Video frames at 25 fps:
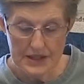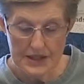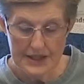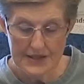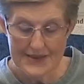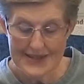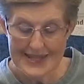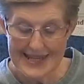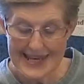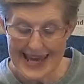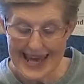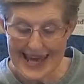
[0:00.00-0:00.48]

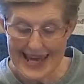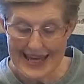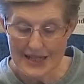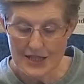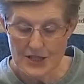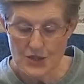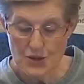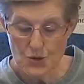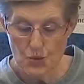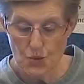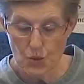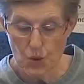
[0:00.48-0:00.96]
in the
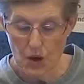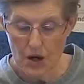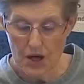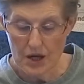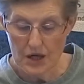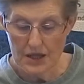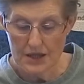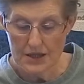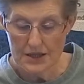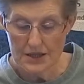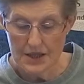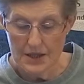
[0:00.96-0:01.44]
end
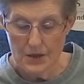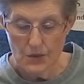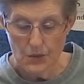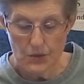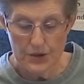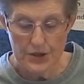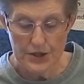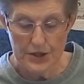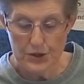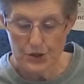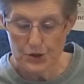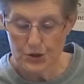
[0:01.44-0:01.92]
wall
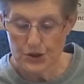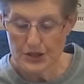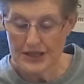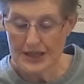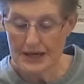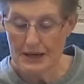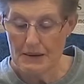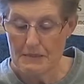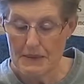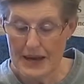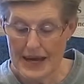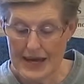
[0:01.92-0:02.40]
where it could
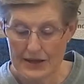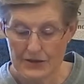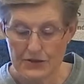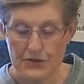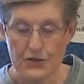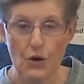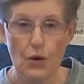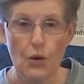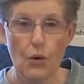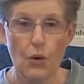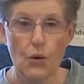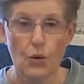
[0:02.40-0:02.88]
command
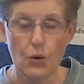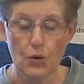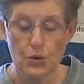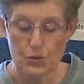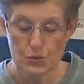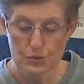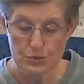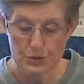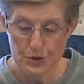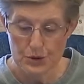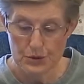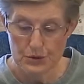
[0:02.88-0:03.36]
the whole
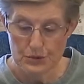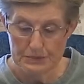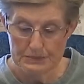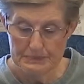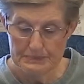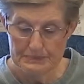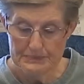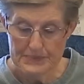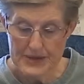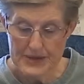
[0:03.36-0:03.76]
room,